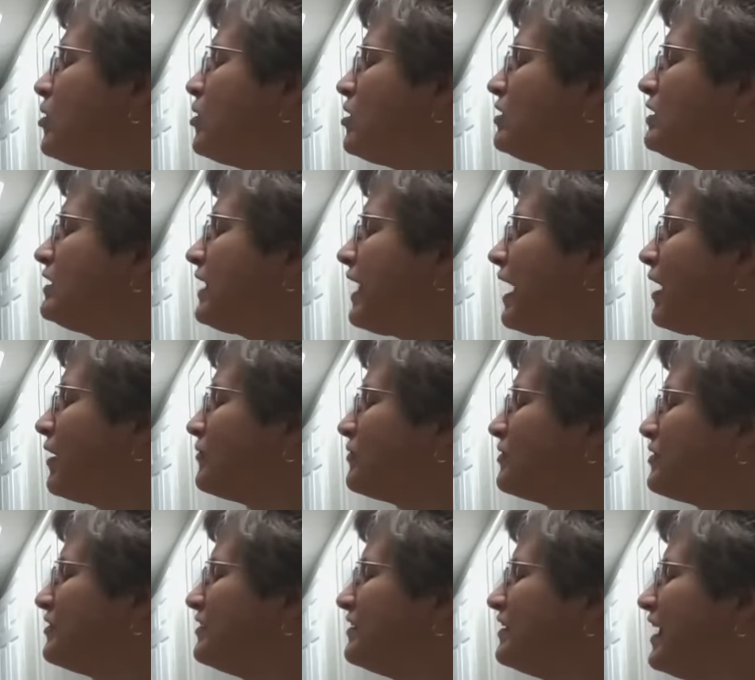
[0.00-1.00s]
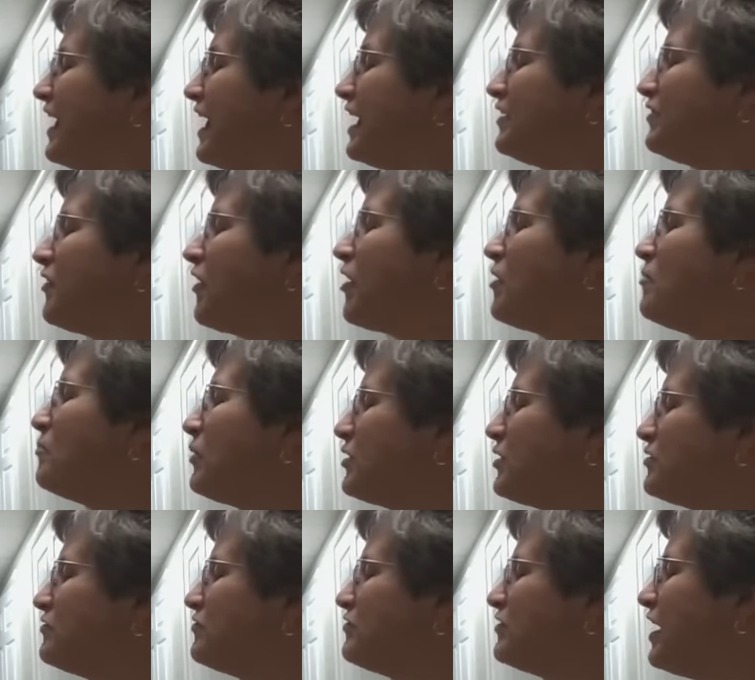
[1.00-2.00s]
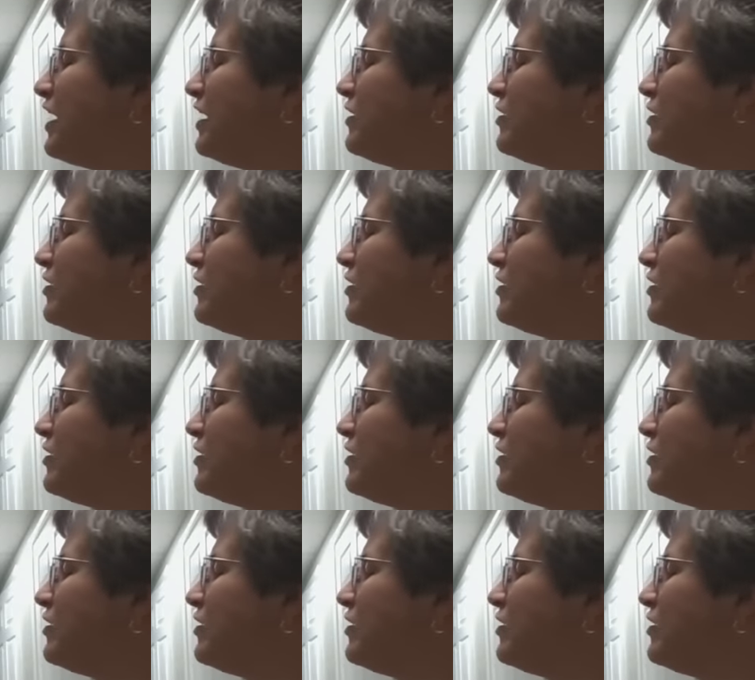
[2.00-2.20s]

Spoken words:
pull it out, and our butterfly